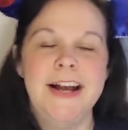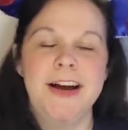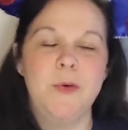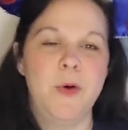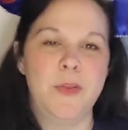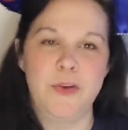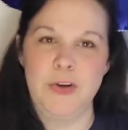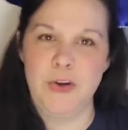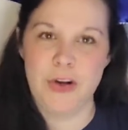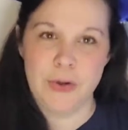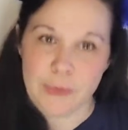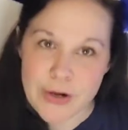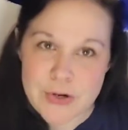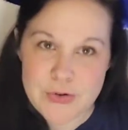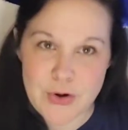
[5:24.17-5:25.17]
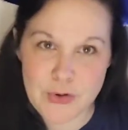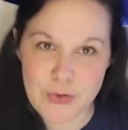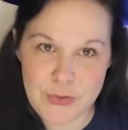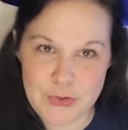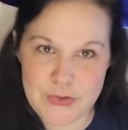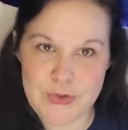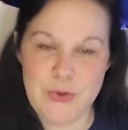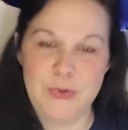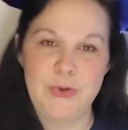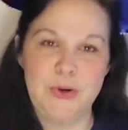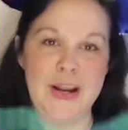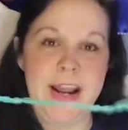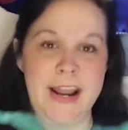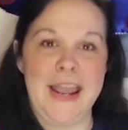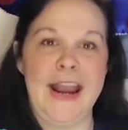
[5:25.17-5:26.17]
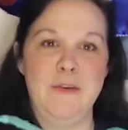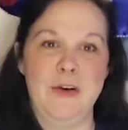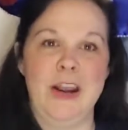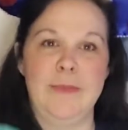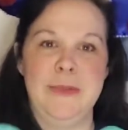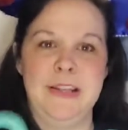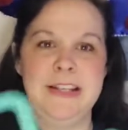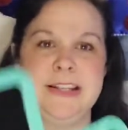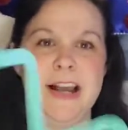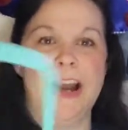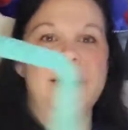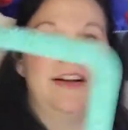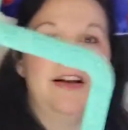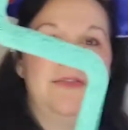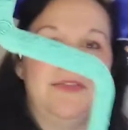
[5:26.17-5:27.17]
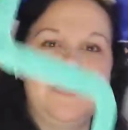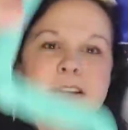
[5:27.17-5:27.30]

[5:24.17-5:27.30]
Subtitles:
whether you're in a restaurant or at the stroller, and I can't recommend these high enough.